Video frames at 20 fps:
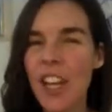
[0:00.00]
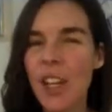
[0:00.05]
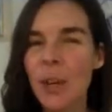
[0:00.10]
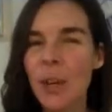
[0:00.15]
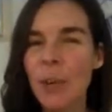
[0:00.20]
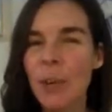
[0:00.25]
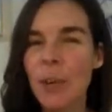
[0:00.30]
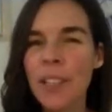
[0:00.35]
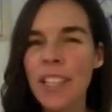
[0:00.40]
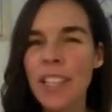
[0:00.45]

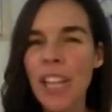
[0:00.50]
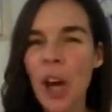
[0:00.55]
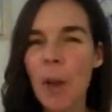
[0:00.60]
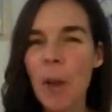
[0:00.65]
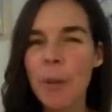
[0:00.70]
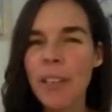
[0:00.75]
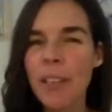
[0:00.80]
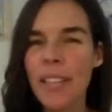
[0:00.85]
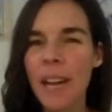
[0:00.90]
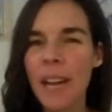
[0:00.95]
you're really
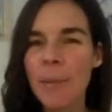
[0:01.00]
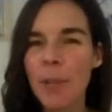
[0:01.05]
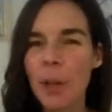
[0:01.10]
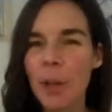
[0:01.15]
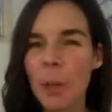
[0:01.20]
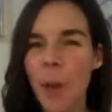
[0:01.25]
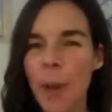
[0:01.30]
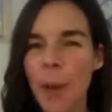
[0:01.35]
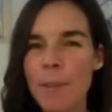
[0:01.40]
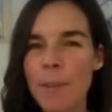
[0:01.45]
opening up
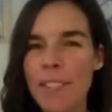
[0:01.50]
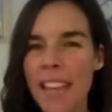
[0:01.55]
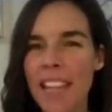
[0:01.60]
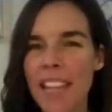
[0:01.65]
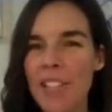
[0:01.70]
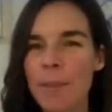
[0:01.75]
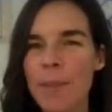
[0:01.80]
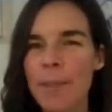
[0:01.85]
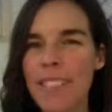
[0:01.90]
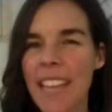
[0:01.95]
your
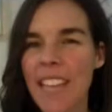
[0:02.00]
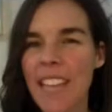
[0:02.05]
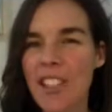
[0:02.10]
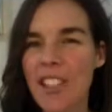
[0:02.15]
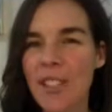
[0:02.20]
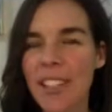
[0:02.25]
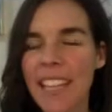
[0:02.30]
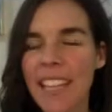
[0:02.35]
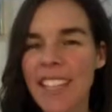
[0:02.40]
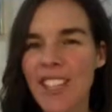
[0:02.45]
website to
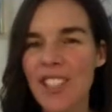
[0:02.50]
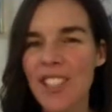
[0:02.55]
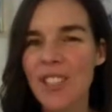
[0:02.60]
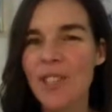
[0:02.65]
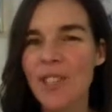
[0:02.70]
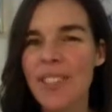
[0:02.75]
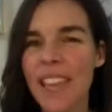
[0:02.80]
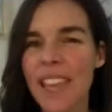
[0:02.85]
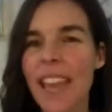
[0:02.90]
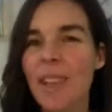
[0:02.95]
potential
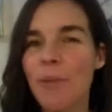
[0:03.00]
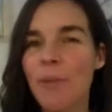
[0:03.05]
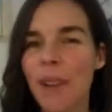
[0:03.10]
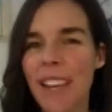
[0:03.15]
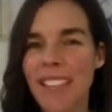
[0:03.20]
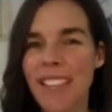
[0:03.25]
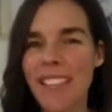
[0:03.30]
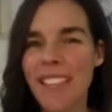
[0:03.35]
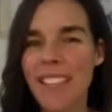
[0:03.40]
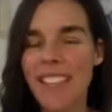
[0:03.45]
issues and
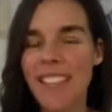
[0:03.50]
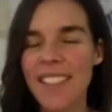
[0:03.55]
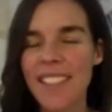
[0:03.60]
risk.